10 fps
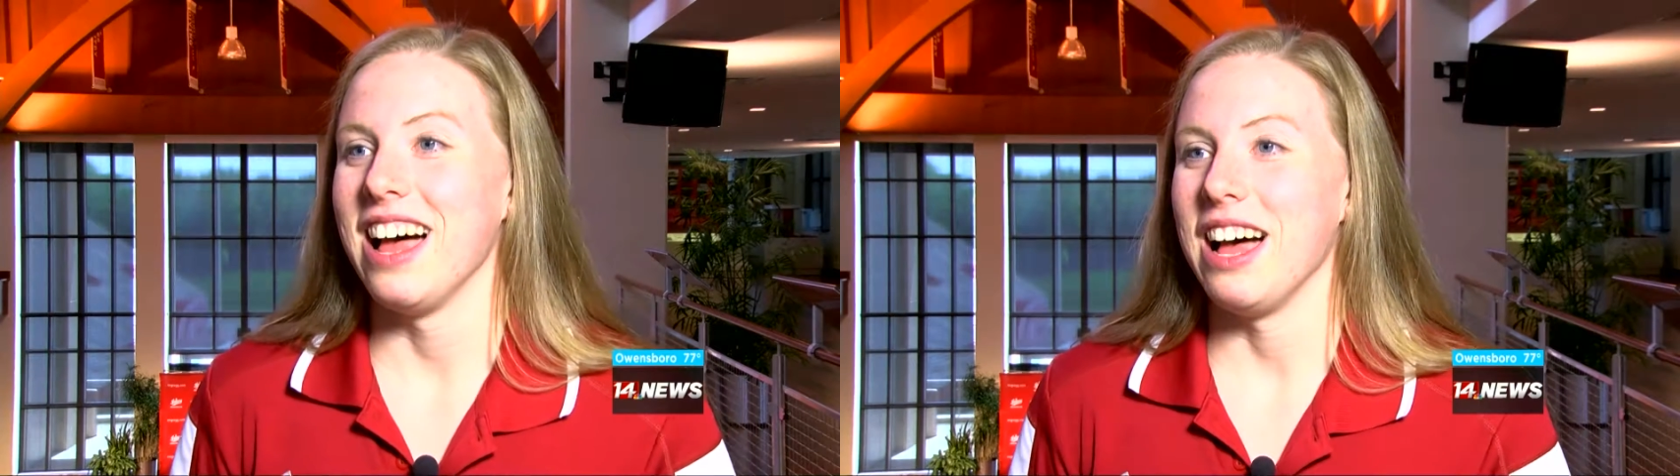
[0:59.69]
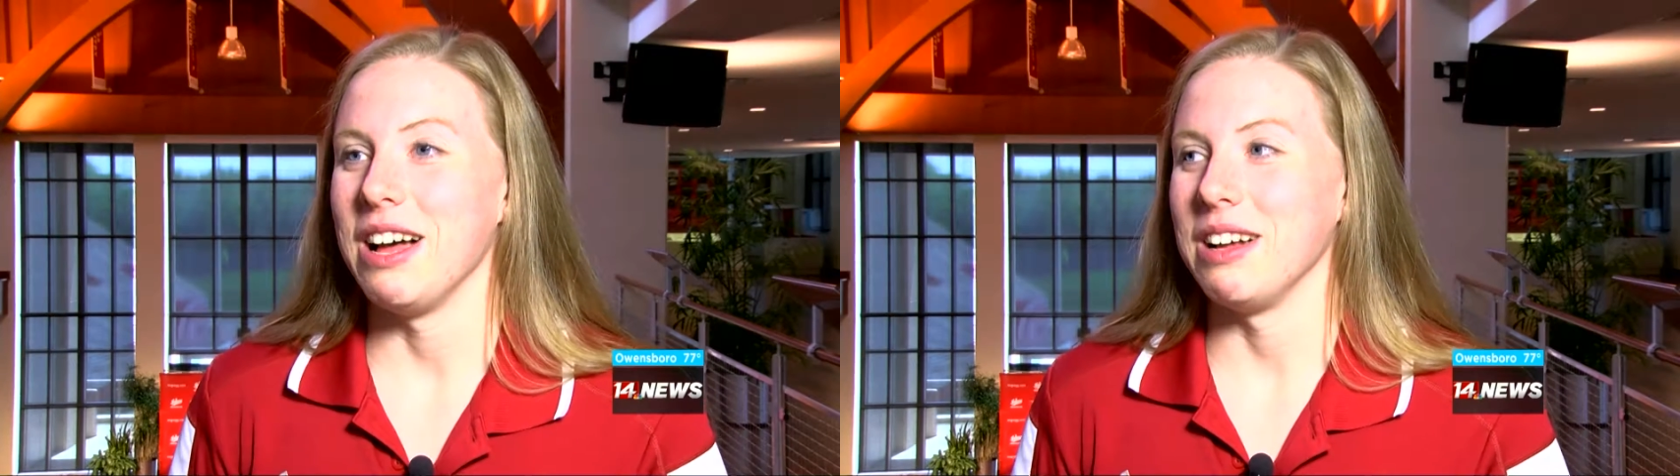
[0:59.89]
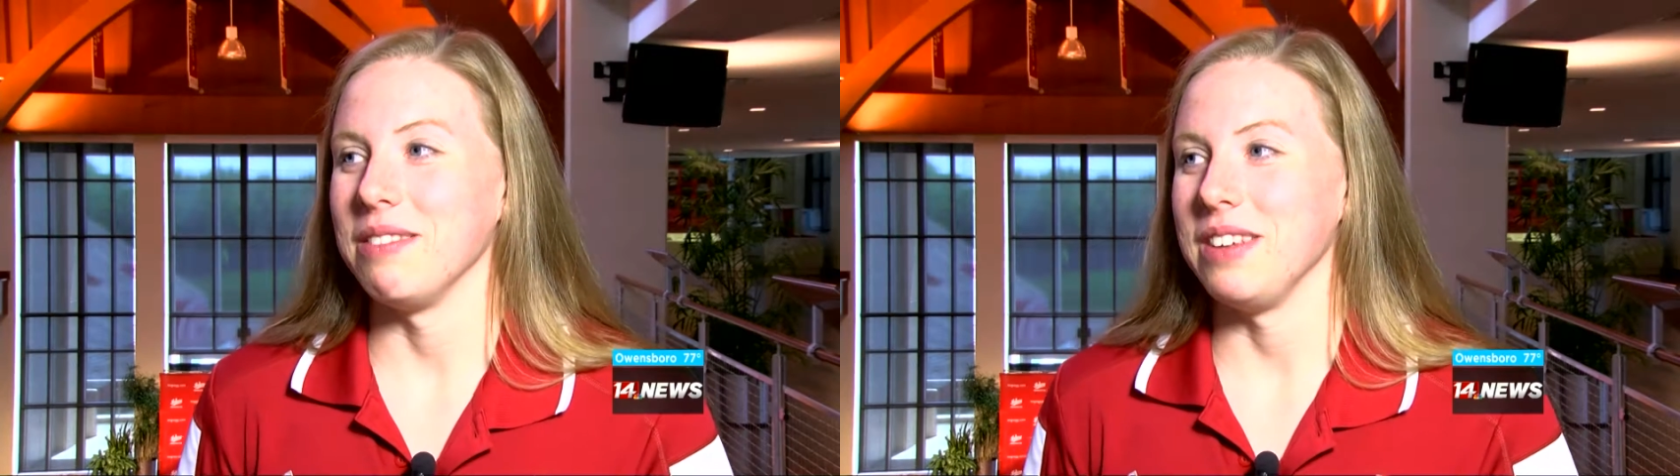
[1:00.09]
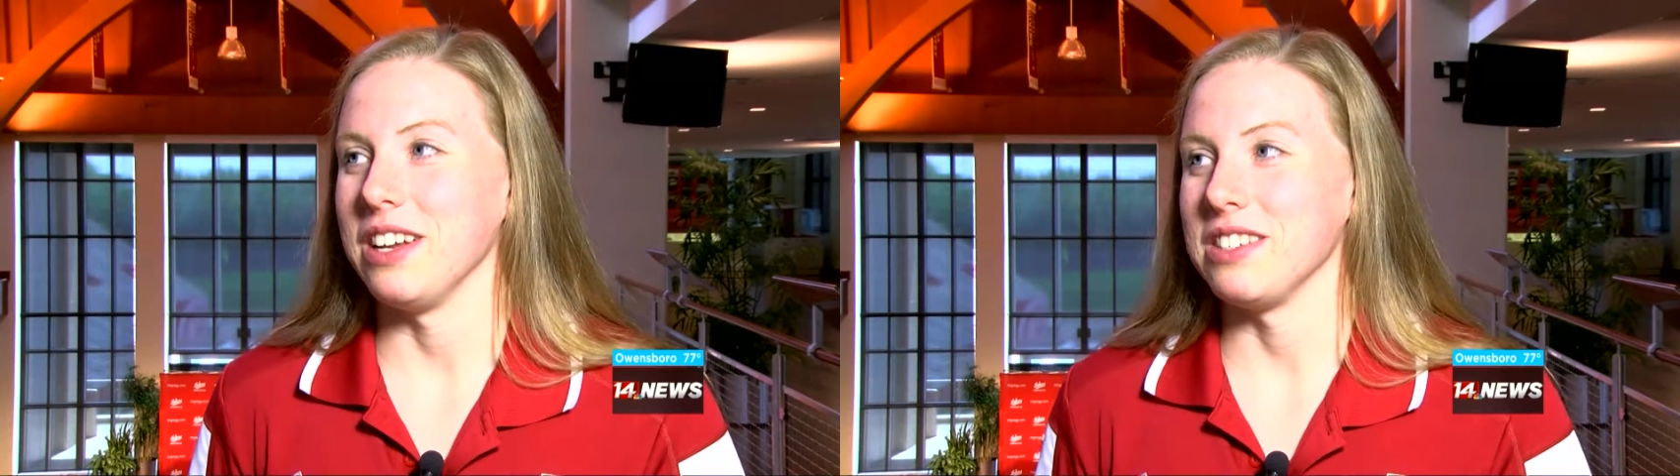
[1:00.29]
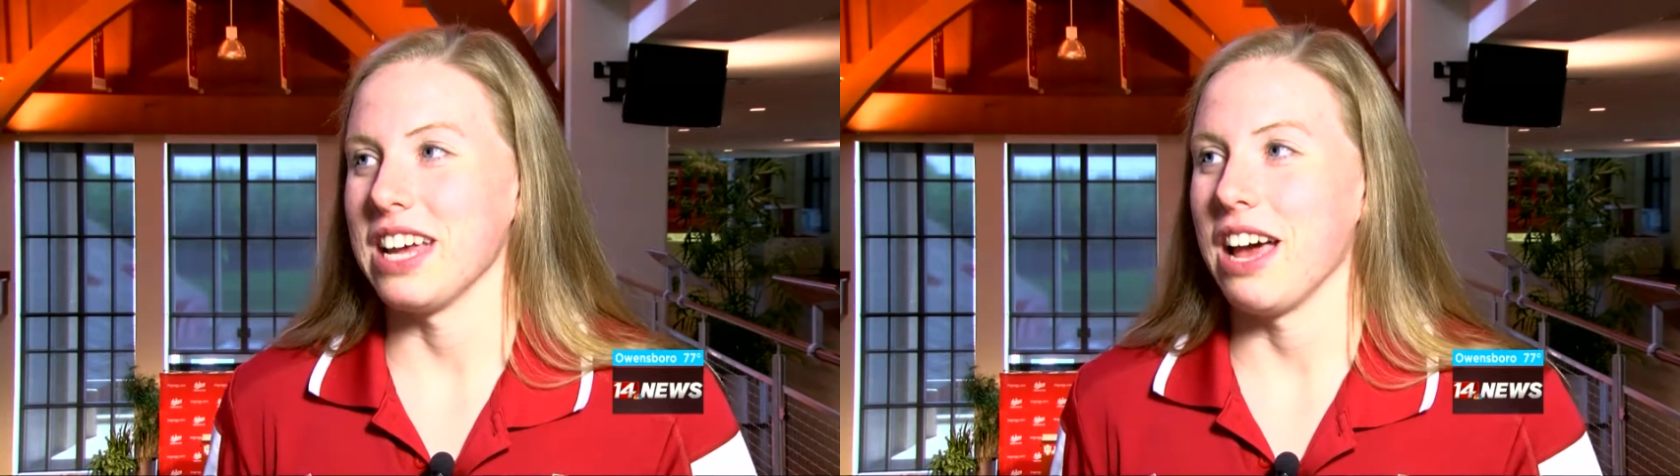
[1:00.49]
um, you
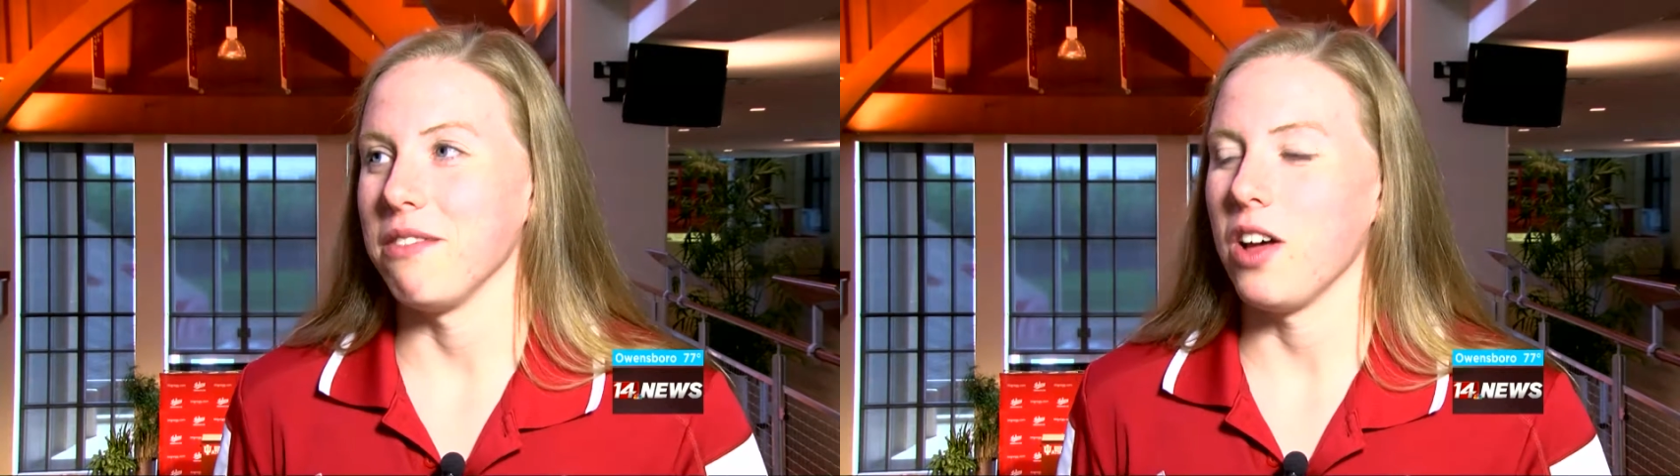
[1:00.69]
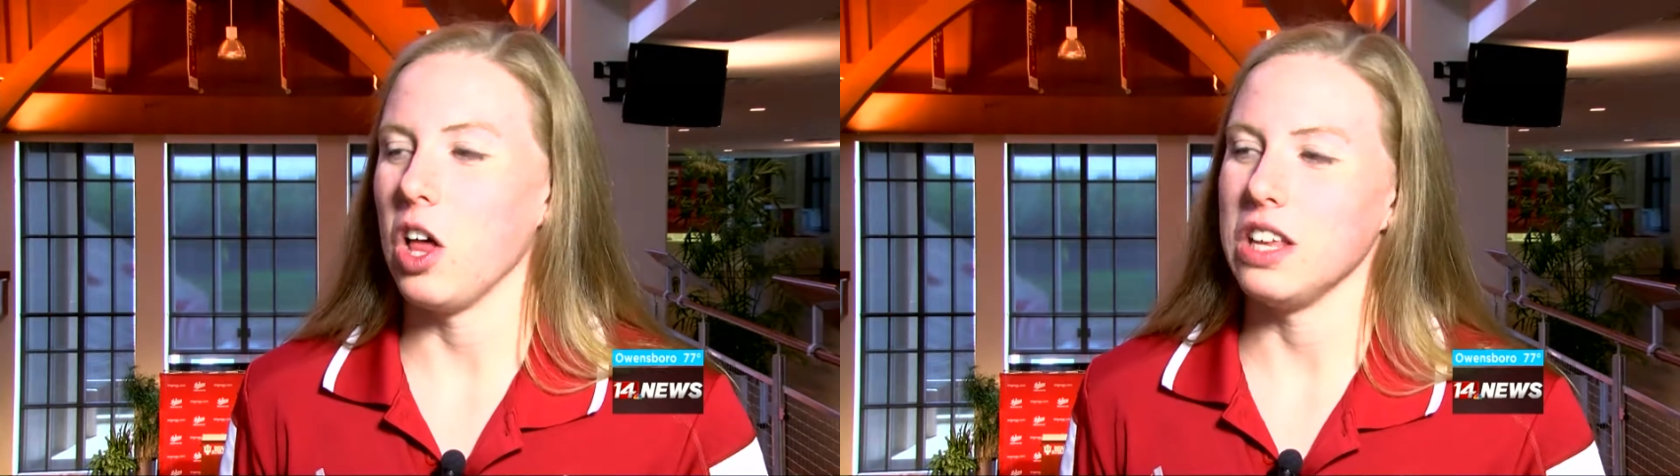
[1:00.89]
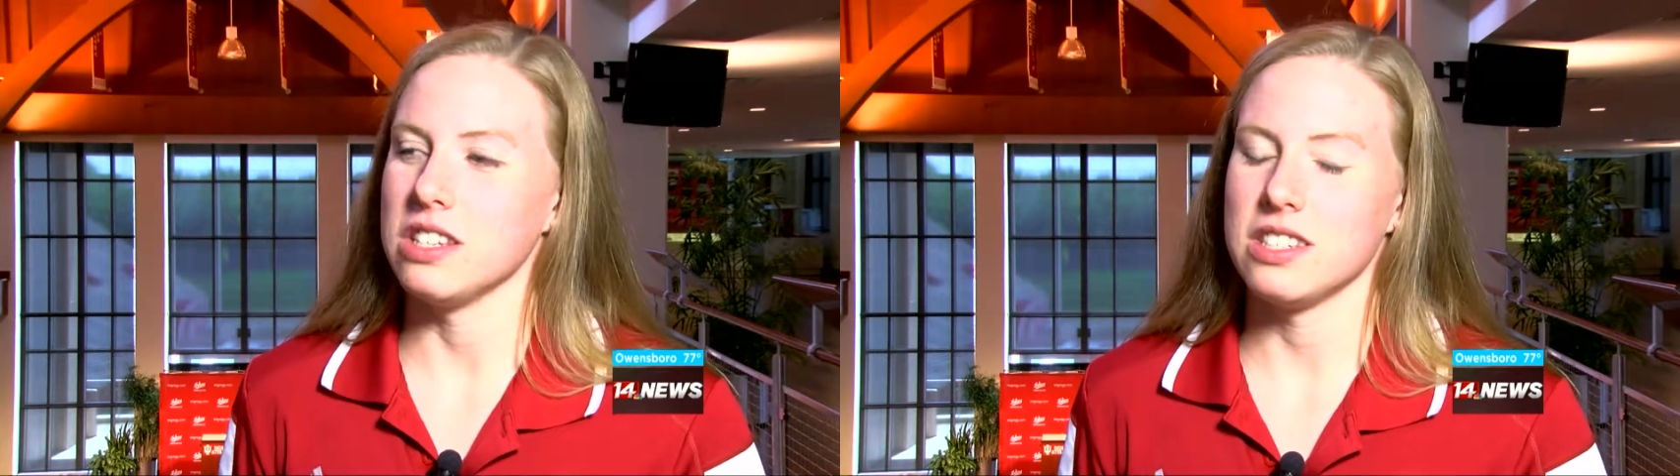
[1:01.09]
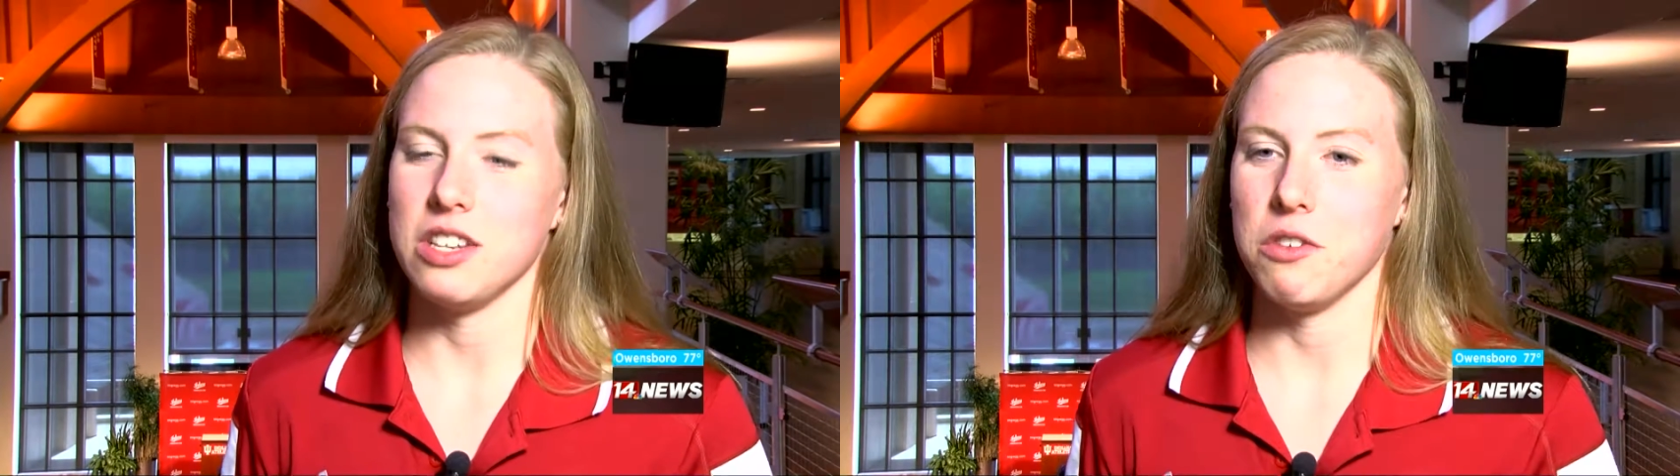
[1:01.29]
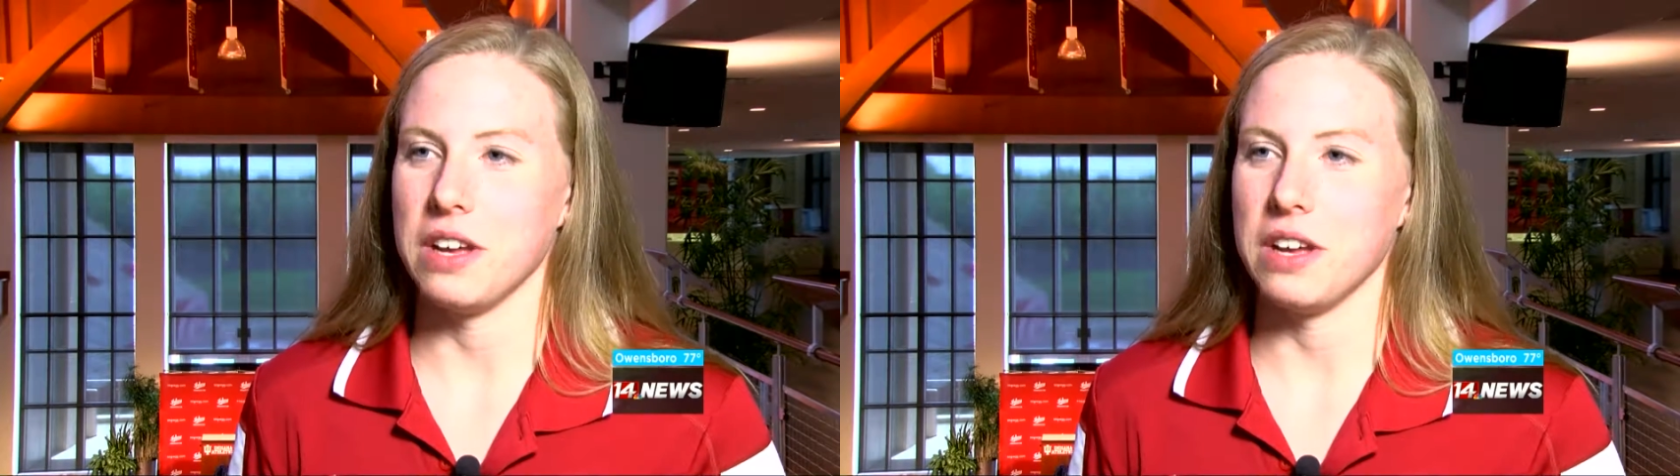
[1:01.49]
know, to have all these, you know,